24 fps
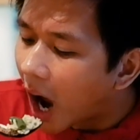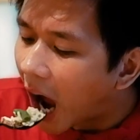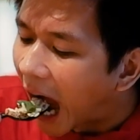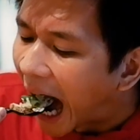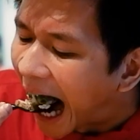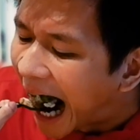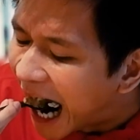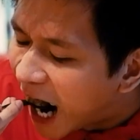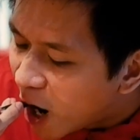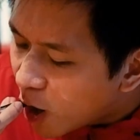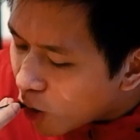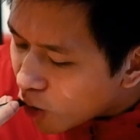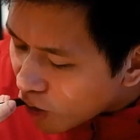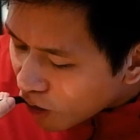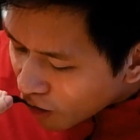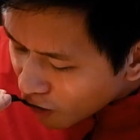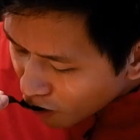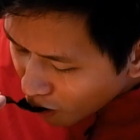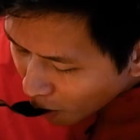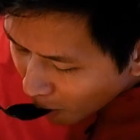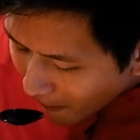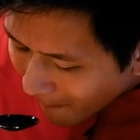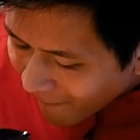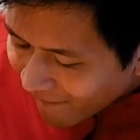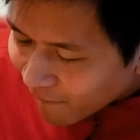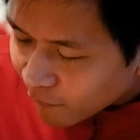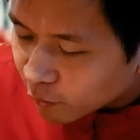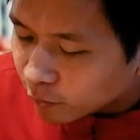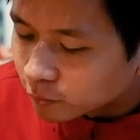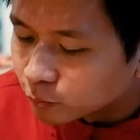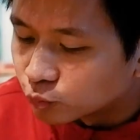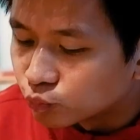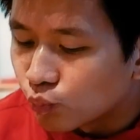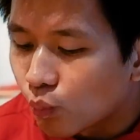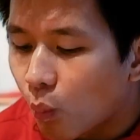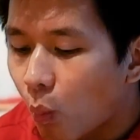to be healthy and more
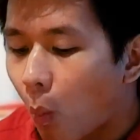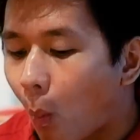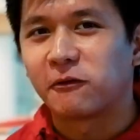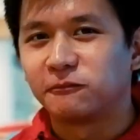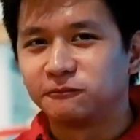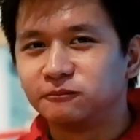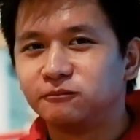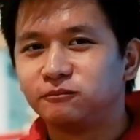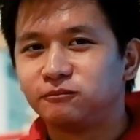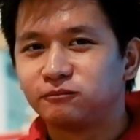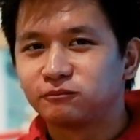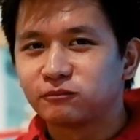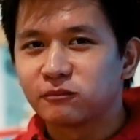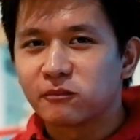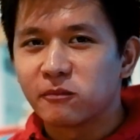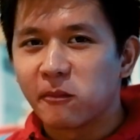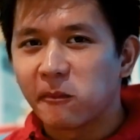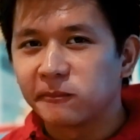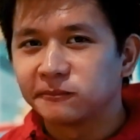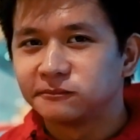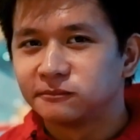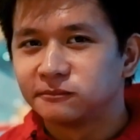time to simply enjoy